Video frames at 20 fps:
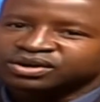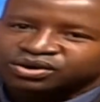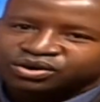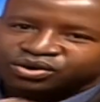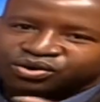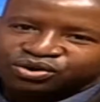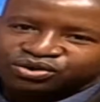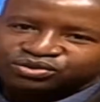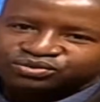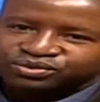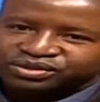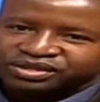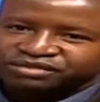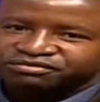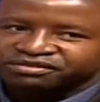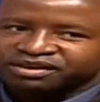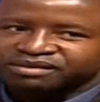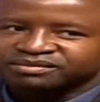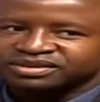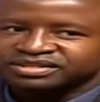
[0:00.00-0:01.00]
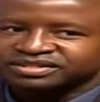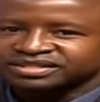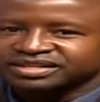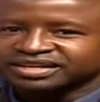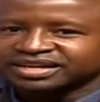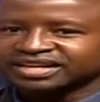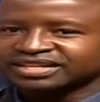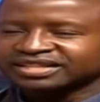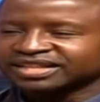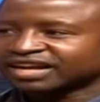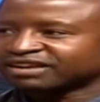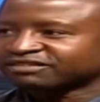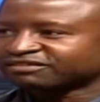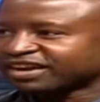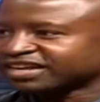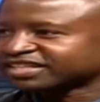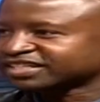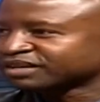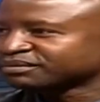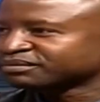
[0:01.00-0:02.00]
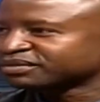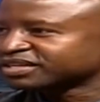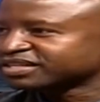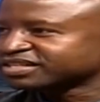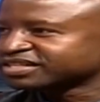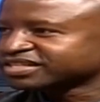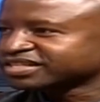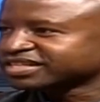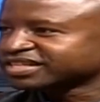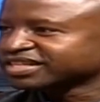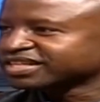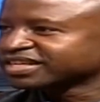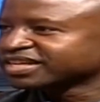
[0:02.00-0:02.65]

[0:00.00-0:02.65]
go to the pharmacy, get that vitamin C,